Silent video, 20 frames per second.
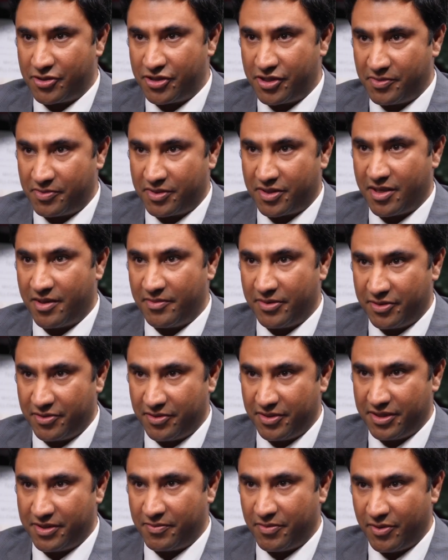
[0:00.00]
ships coming to
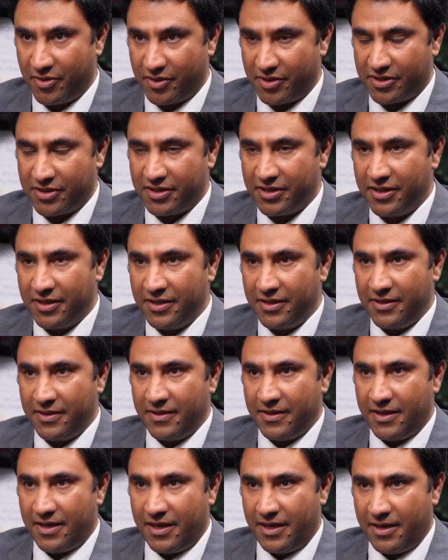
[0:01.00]
these ports.
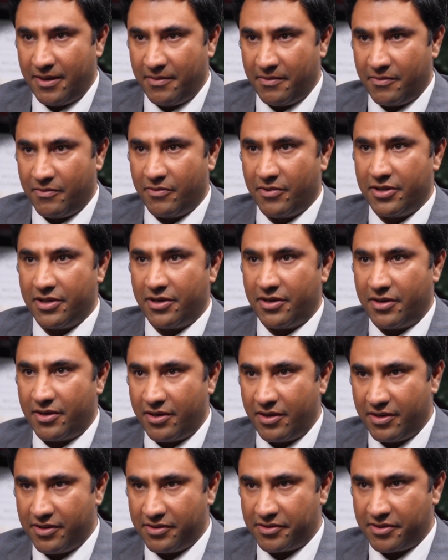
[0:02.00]
What are
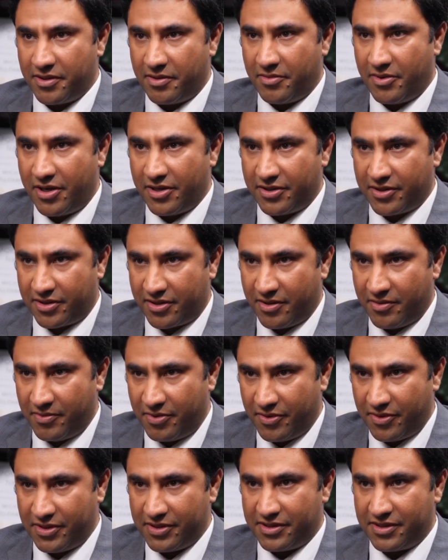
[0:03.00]
some other
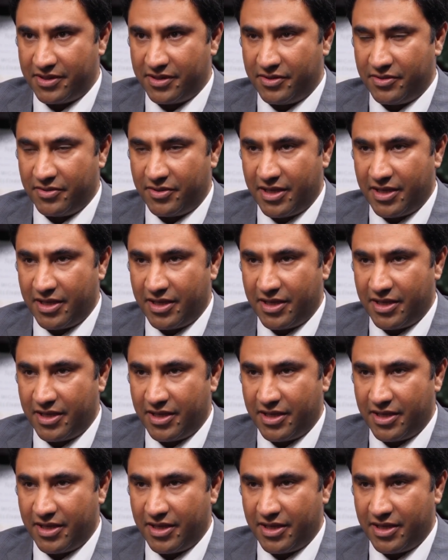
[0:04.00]
components that you